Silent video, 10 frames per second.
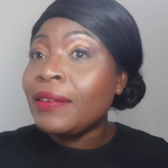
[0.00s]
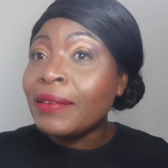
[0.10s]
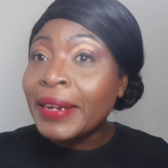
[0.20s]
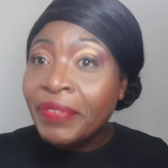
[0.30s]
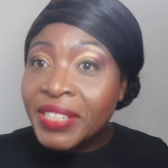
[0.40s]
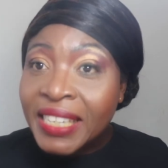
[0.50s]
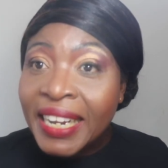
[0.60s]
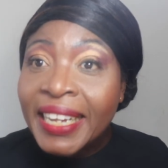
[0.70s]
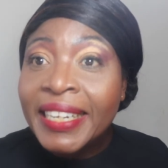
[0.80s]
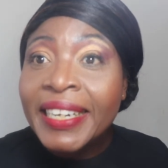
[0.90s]

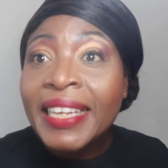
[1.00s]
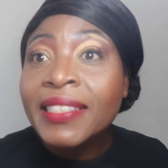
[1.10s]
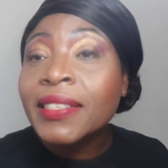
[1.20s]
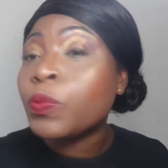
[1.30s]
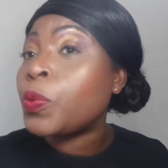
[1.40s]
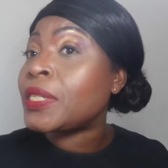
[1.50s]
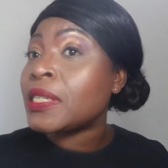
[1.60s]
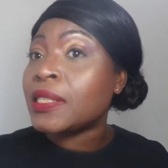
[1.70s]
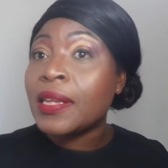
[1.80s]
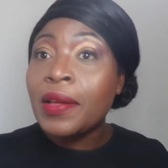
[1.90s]
glycerin in it, which
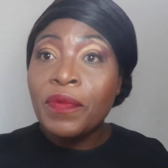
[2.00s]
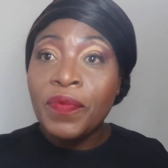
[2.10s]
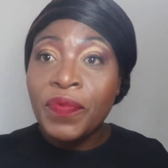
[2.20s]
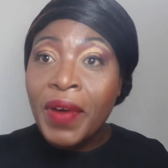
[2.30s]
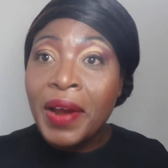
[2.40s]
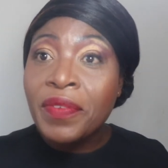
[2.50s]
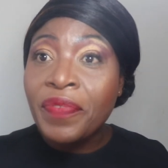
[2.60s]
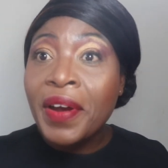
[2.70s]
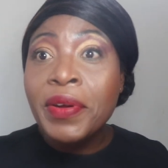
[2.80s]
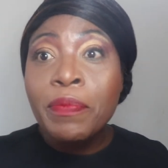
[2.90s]
is very,
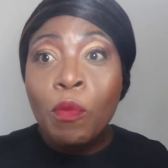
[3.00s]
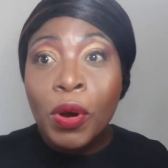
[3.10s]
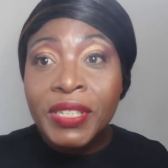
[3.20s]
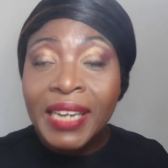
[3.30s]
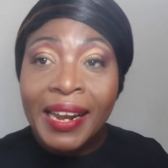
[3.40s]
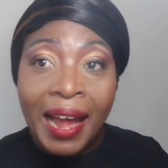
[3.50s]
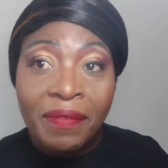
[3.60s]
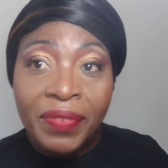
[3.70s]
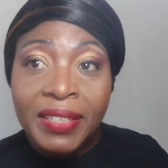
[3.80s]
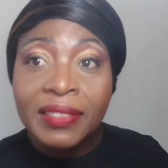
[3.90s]
very moisture
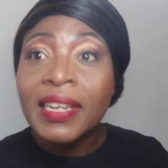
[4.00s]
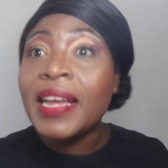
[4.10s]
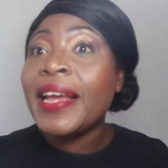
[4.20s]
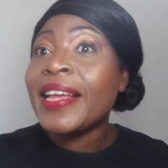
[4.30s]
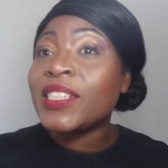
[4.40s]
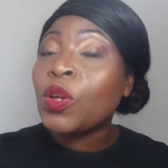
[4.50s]
loving. It's